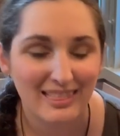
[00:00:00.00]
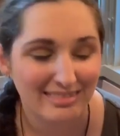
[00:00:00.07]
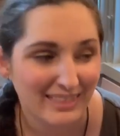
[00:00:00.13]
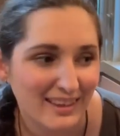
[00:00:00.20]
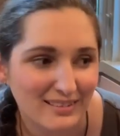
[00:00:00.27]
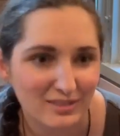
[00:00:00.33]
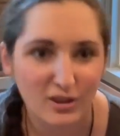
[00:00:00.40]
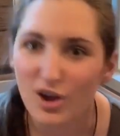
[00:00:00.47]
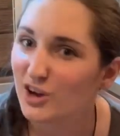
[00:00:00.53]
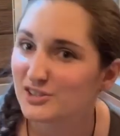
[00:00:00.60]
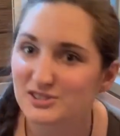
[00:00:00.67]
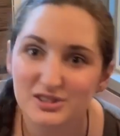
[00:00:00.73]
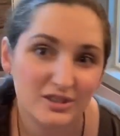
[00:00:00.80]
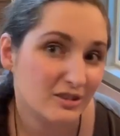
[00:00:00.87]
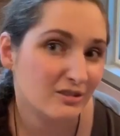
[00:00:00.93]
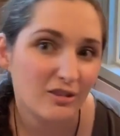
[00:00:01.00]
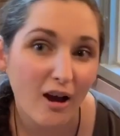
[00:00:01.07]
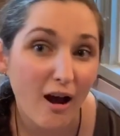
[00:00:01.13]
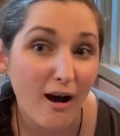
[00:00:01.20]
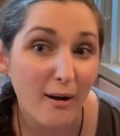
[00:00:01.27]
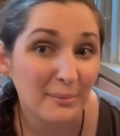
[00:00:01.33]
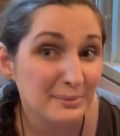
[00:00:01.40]
they lost their
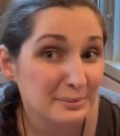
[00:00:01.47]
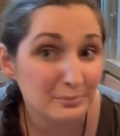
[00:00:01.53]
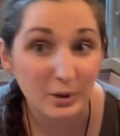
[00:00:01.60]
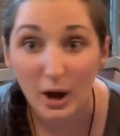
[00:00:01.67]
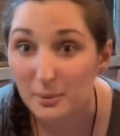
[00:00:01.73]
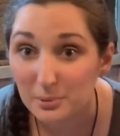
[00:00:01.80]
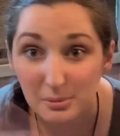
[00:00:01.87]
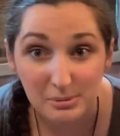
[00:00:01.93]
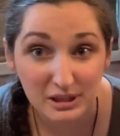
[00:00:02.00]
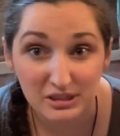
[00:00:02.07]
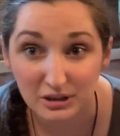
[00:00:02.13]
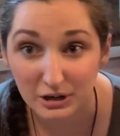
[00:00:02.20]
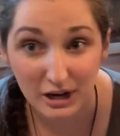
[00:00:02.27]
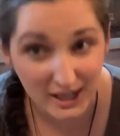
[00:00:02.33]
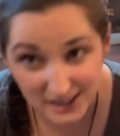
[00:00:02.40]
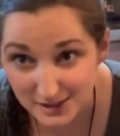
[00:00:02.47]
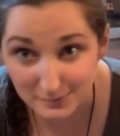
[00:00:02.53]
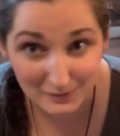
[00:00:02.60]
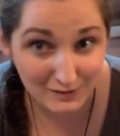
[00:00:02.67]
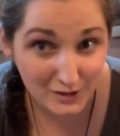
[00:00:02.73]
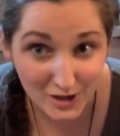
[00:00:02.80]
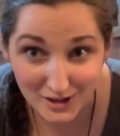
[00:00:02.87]
job and probably their
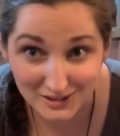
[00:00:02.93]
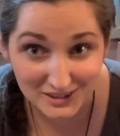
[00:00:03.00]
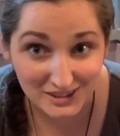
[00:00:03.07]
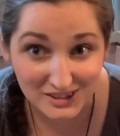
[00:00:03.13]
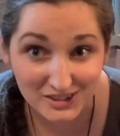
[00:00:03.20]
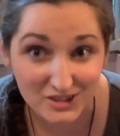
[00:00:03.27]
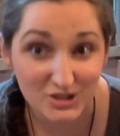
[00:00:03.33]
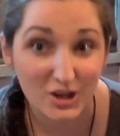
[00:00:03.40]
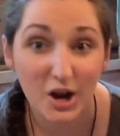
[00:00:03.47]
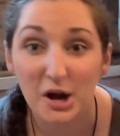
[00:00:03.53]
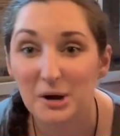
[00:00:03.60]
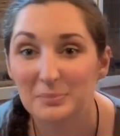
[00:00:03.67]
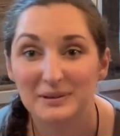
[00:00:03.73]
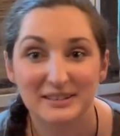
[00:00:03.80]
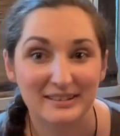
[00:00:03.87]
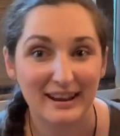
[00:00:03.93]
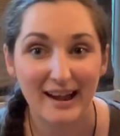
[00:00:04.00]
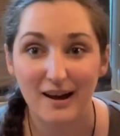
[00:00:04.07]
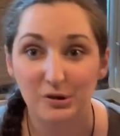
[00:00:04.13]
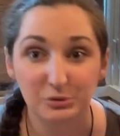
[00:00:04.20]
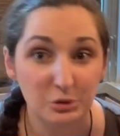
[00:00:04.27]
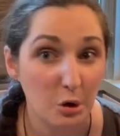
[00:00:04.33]
husband lost his job and
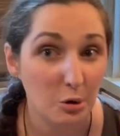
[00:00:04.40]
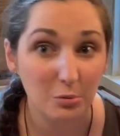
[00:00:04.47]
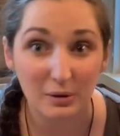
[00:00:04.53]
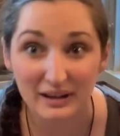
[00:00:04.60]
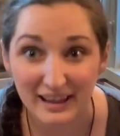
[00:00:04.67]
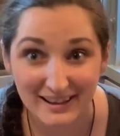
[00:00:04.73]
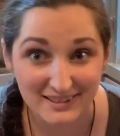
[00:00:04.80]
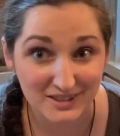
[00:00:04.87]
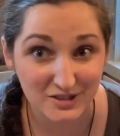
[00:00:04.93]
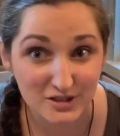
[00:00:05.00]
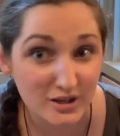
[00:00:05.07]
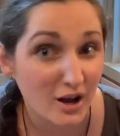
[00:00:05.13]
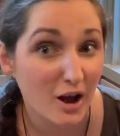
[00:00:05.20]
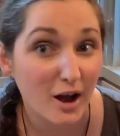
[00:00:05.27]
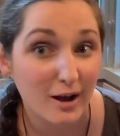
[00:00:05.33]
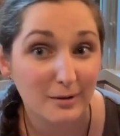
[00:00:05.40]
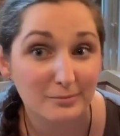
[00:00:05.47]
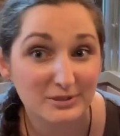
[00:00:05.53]
now no one has a job.